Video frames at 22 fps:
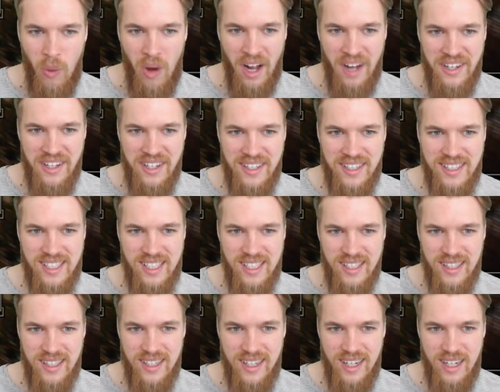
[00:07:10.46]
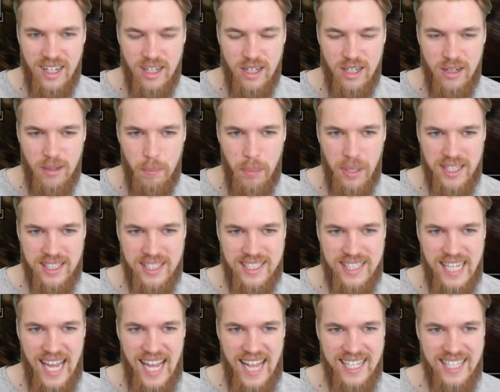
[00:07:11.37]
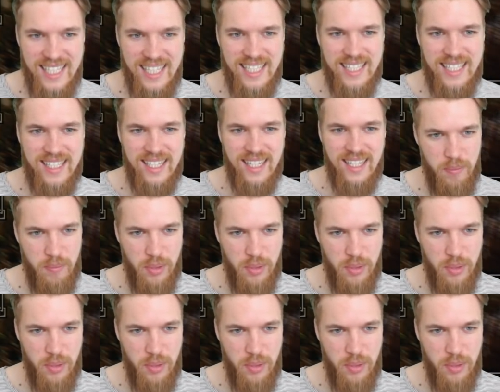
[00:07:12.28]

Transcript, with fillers: One possessed,